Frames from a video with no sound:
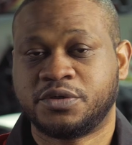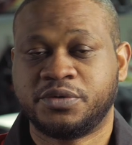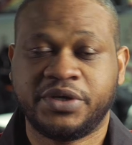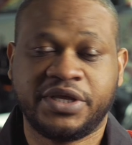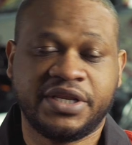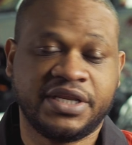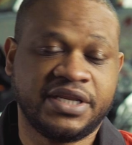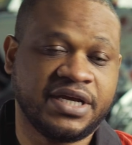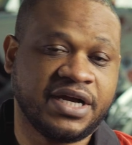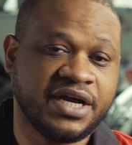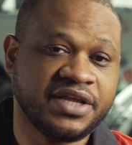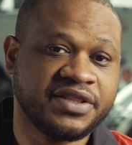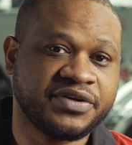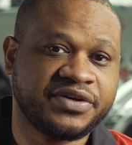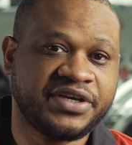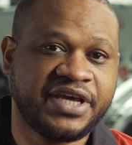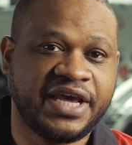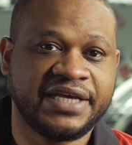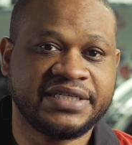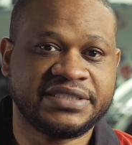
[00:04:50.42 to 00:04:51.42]
in other
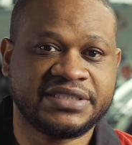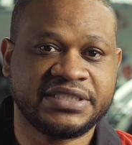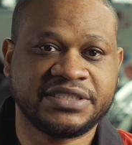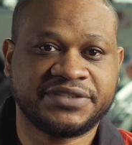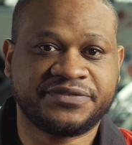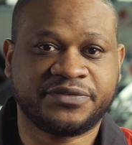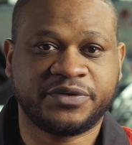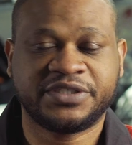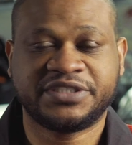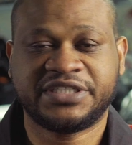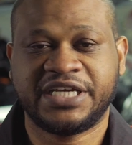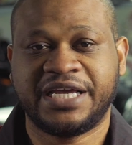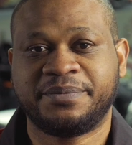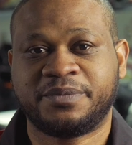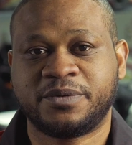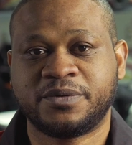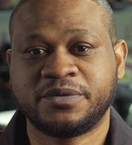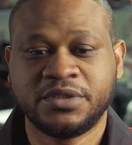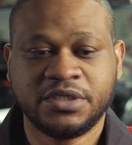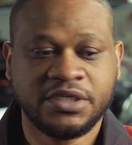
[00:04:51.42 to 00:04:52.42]
cases, for
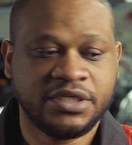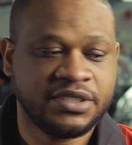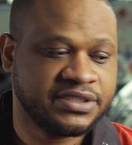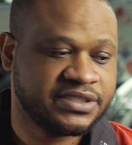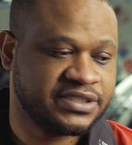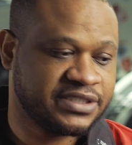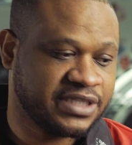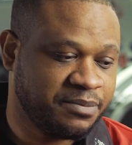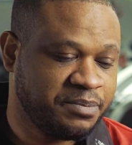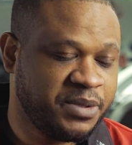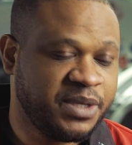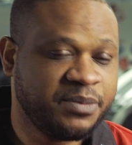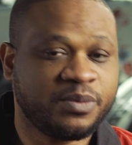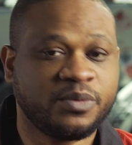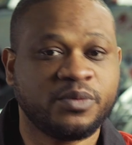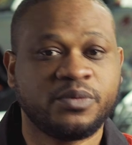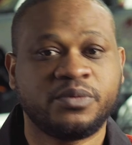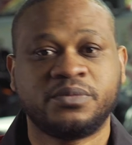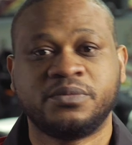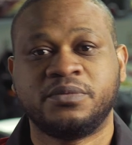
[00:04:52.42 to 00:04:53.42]
example, some
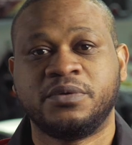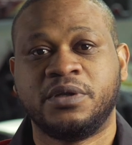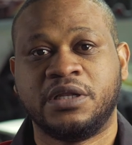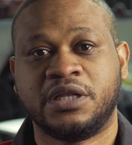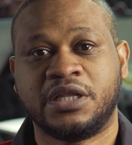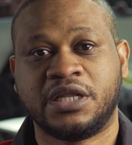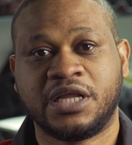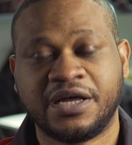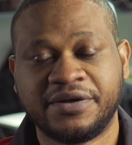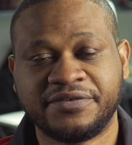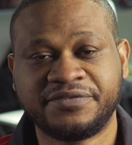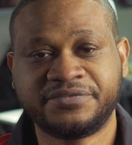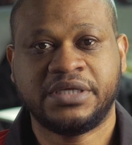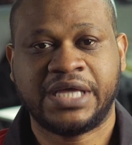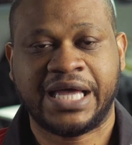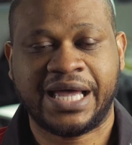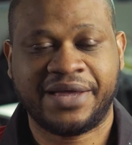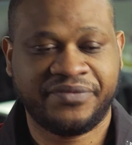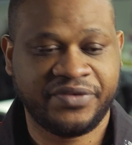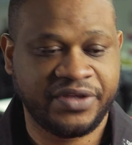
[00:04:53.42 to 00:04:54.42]
people love
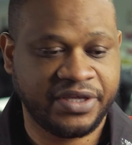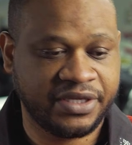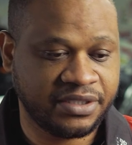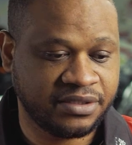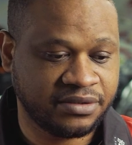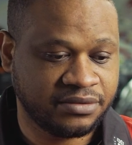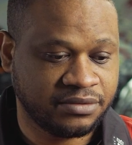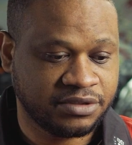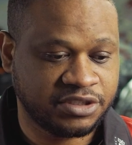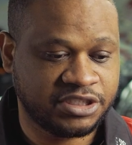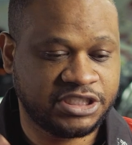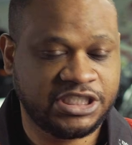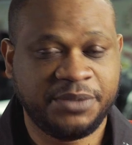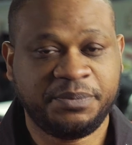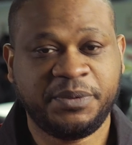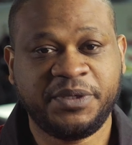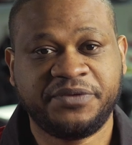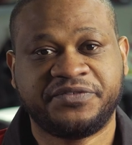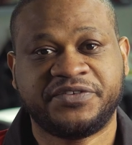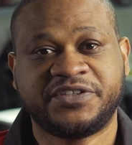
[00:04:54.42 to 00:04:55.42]
having
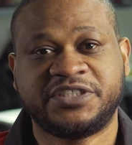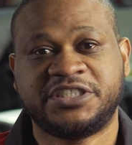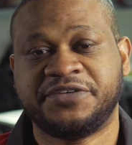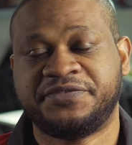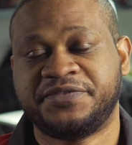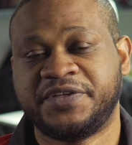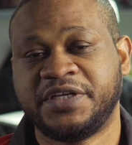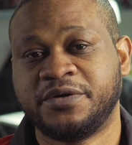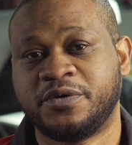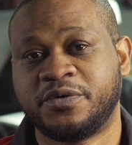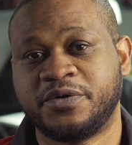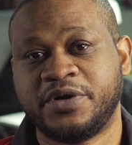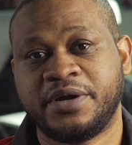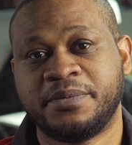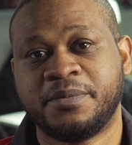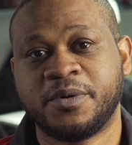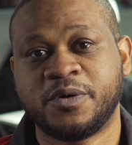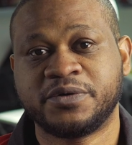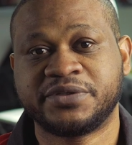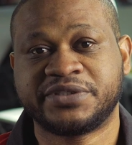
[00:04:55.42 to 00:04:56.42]
GP shifting on their
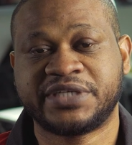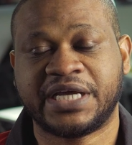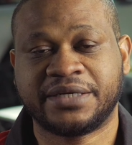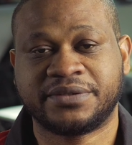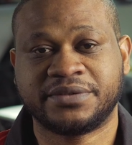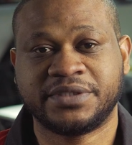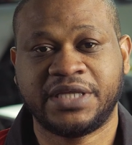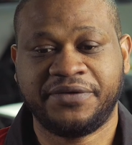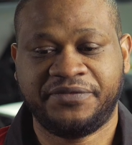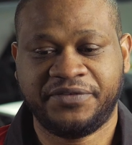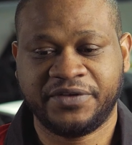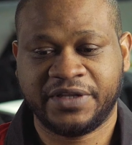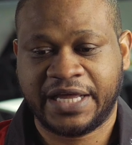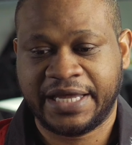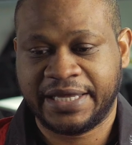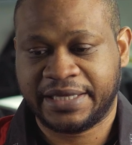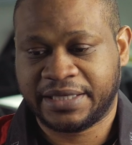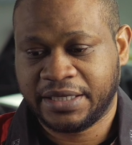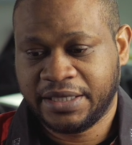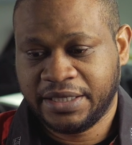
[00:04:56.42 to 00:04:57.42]
motorcycle. They feel
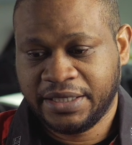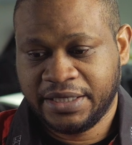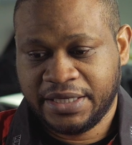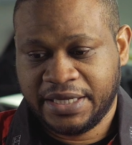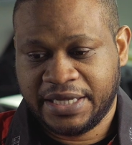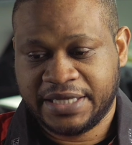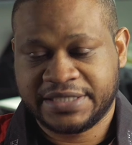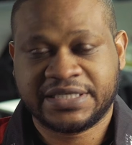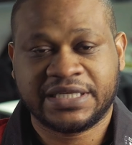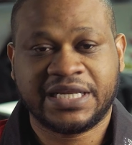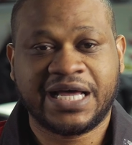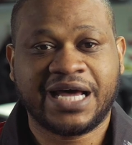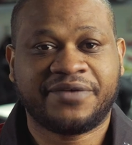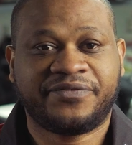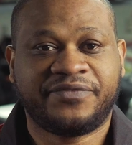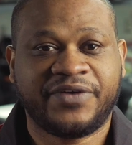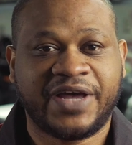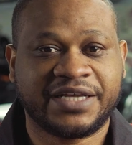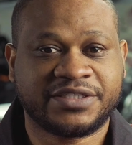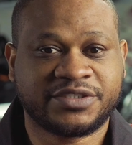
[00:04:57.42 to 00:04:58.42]
like It's a lot
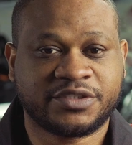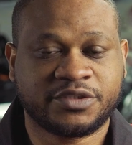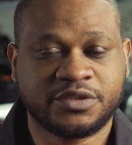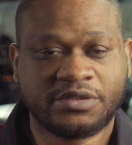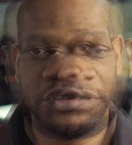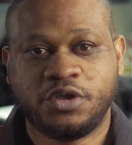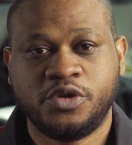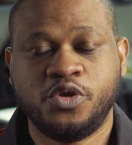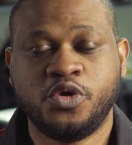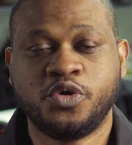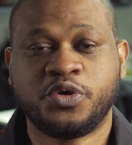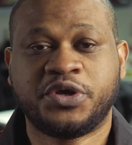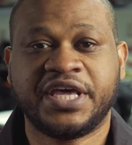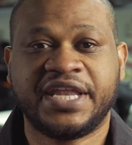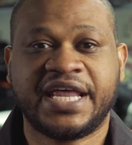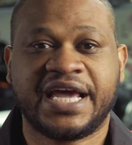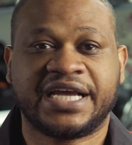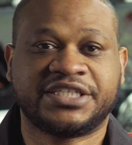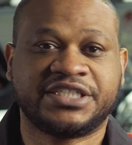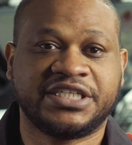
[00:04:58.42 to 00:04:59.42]
faster. You can
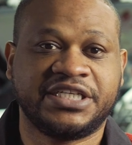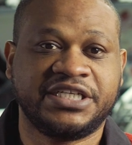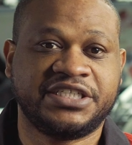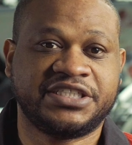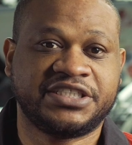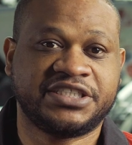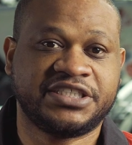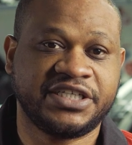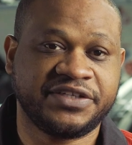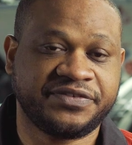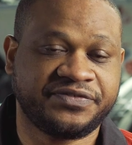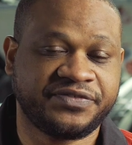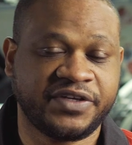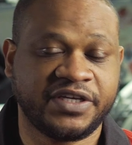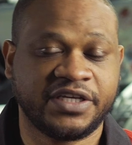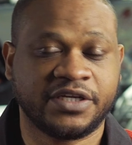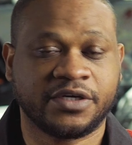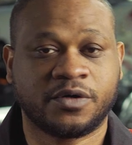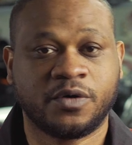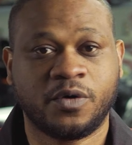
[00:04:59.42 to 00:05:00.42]
actually shift
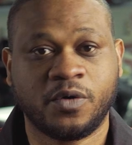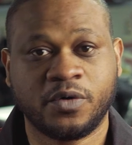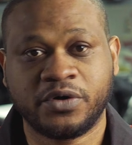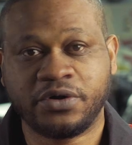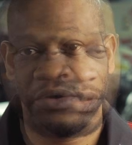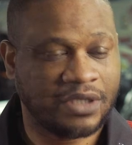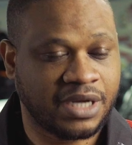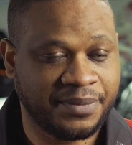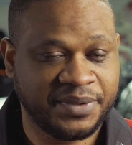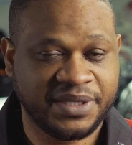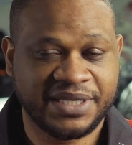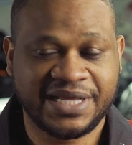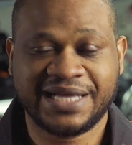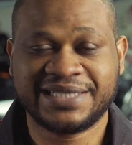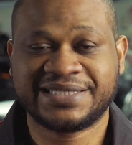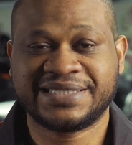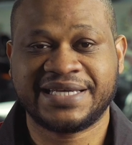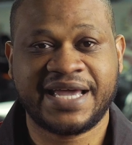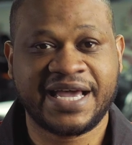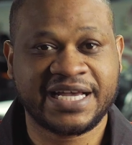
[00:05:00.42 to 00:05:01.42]
in a corner. I mean,
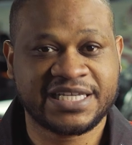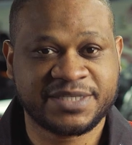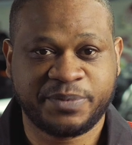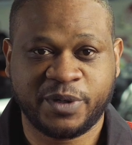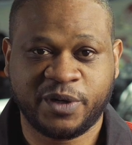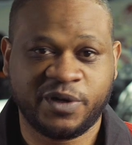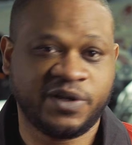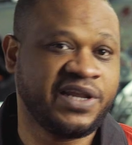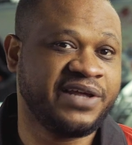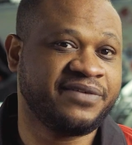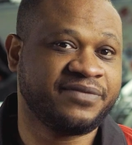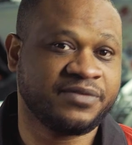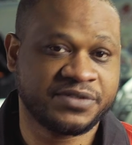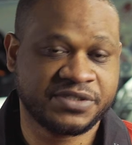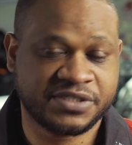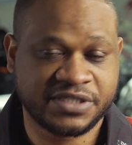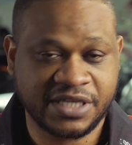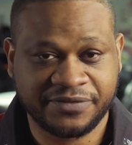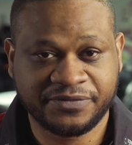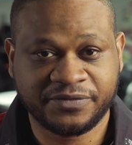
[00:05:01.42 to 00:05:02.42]
that's expert level
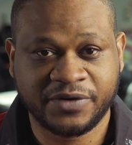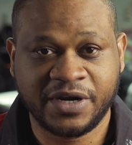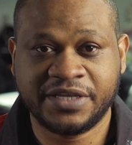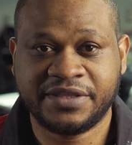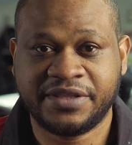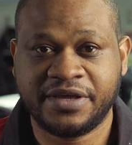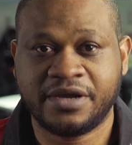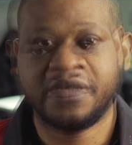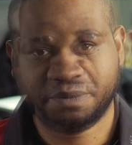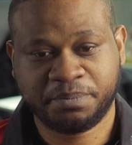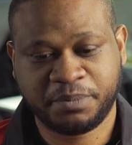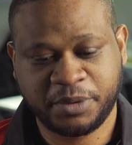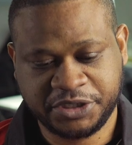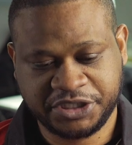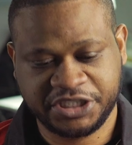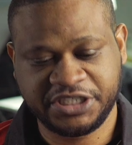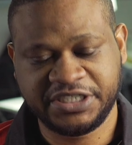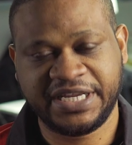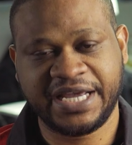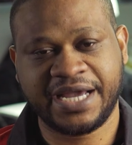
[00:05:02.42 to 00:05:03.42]
stuff right there.
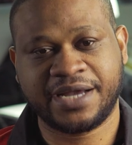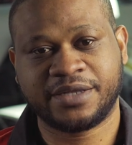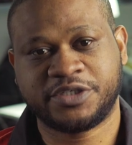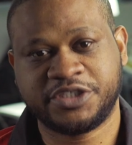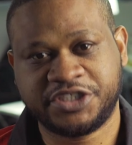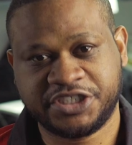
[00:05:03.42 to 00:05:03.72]
Pushing down to